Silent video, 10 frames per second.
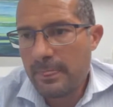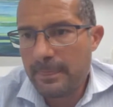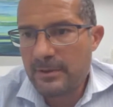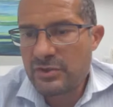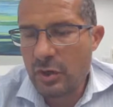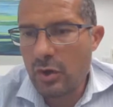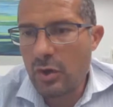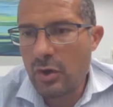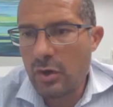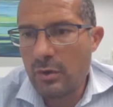
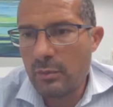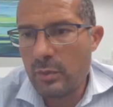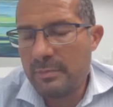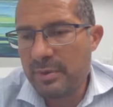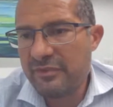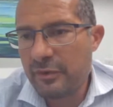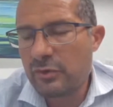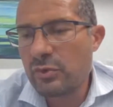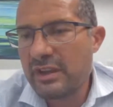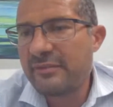So we prefer
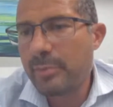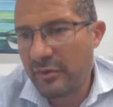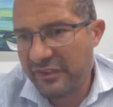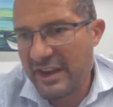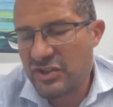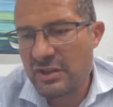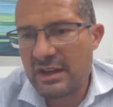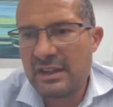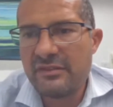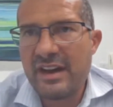to give professional
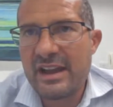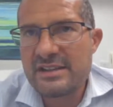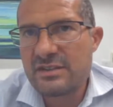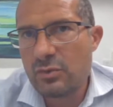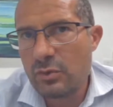advice